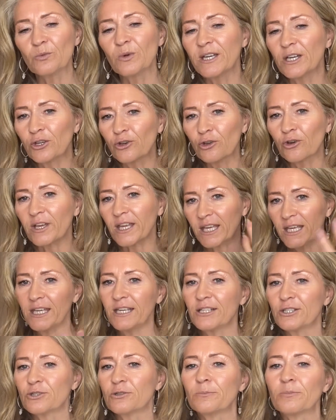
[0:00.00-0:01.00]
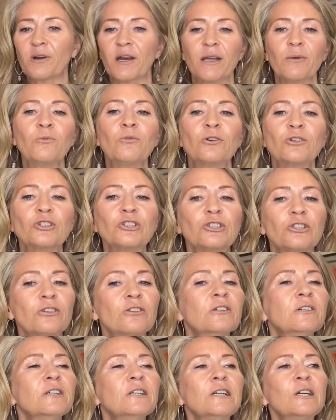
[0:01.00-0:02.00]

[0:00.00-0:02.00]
We are not here to brainwash you.